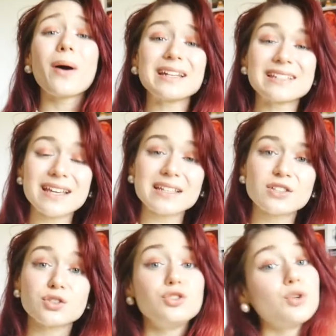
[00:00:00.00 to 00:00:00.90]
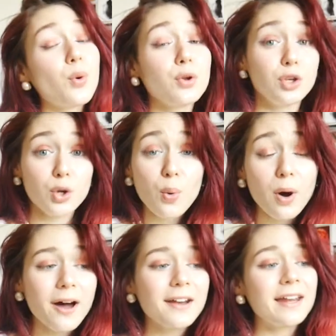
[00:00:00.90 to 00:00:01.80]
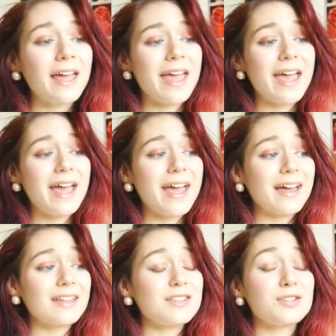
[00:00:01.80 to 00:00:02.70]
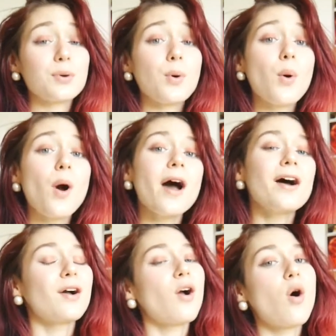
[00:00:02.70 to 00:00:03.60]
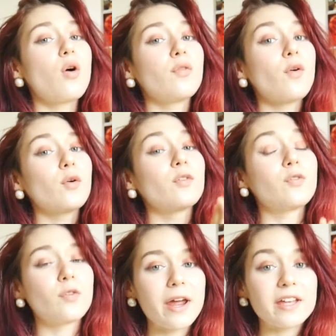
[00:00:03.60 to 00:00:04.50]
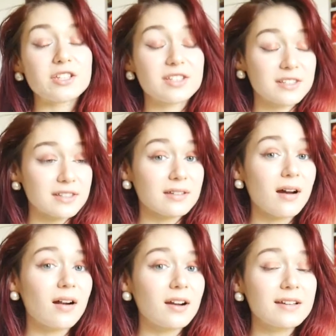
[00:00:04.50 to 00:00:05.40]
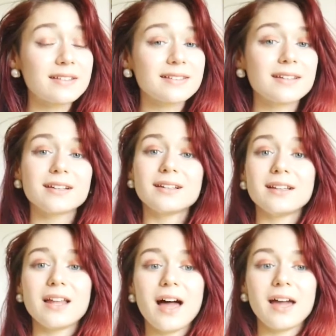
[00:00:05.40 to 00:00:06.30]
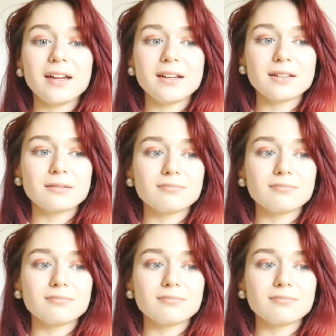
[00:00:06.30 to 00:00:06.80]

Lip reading: I decided to do a new one and to go for a fresh start like